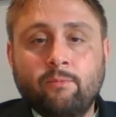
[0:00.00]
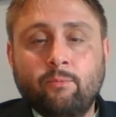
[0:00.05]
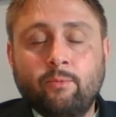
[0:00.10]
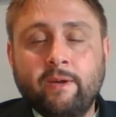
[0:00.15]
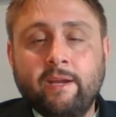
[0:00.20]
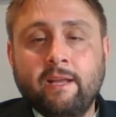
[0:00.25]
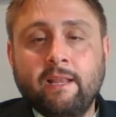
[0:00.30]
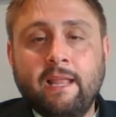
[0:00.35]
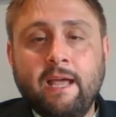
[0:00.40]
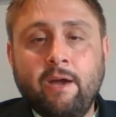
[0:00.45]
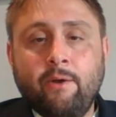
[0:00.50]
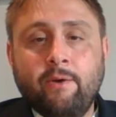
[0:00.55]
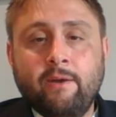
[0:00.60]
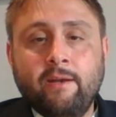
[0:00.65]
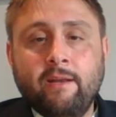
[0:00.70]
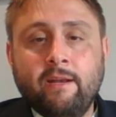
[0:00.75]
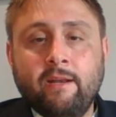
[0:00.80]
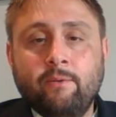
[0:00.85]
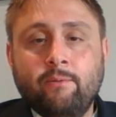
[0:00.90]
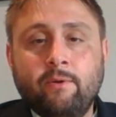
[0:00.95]

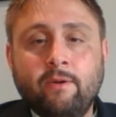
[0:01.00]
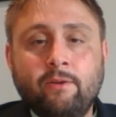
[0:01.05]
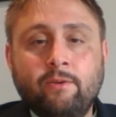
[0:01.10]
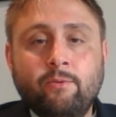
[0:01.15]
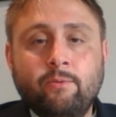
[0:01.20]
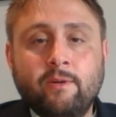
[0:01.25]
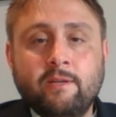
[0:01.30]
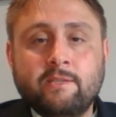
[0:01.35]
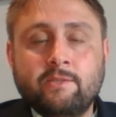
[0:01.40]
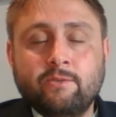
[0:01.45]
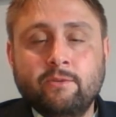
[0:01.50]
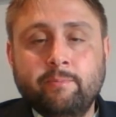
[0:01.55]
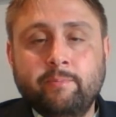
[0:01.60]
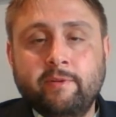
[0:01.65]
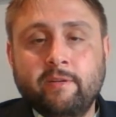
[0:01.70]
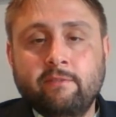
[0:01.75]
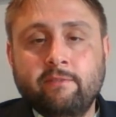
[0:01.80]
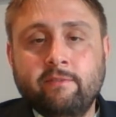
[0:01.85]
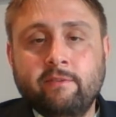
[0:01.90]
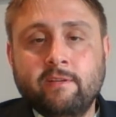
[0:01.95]
re-allowing anyone who wants to
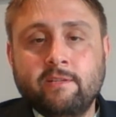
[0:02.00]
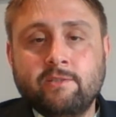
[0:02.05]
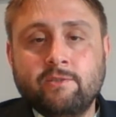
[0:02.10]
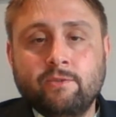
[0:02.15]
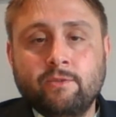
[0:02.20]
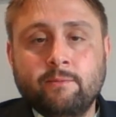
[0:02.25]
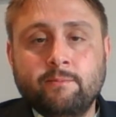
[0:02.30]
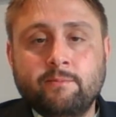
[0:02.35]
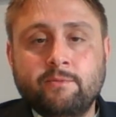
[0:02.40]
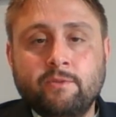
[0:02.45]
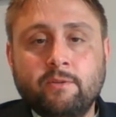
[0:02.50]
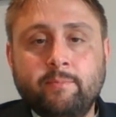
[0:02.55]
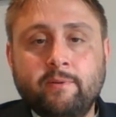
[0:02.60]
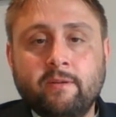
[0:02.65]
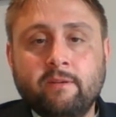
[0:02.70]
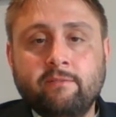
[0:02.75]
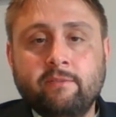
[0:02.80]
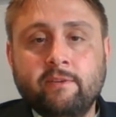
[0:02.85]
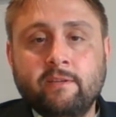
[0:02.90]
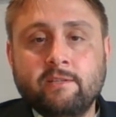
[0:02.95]
appear via Zoom to
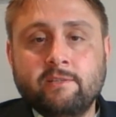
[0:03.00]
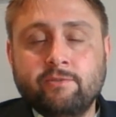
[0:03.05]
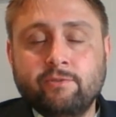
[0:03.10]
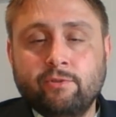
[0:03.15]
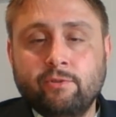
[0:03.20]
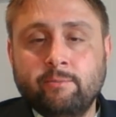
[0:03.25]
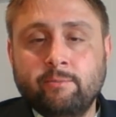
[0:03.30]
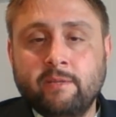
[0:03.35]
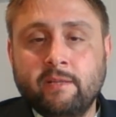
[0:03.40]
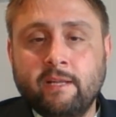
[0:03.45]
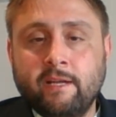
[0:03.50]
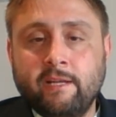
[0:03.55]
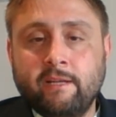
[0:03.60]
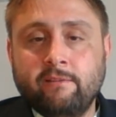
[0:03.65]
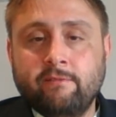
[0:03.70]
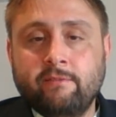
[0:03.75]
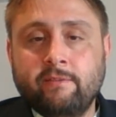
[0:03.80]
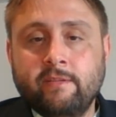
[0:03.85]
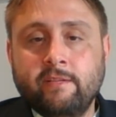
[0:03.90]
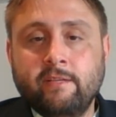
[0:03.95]
appear via Zoom in
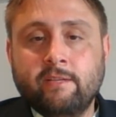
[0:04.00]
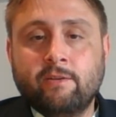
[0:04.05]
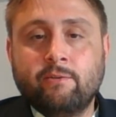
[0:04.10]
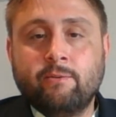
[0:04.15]
light of the